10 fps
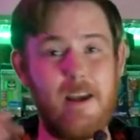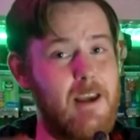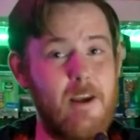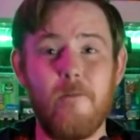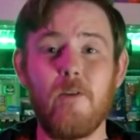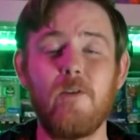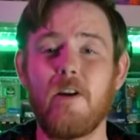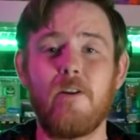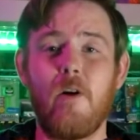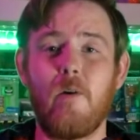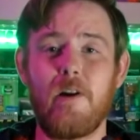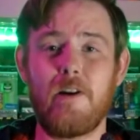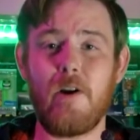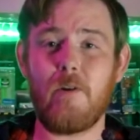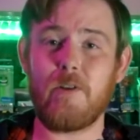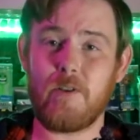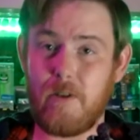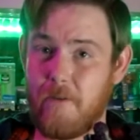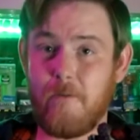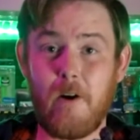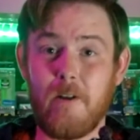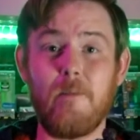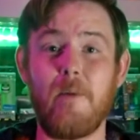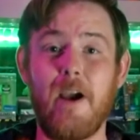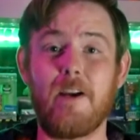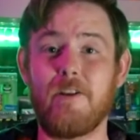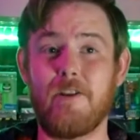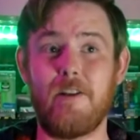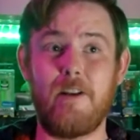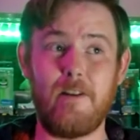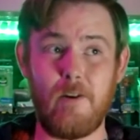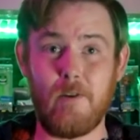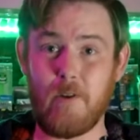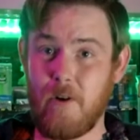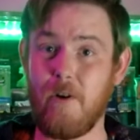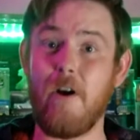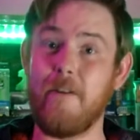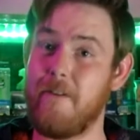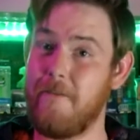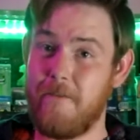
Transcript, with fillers: if you didn't already notice on the front of the packaging earlier on in the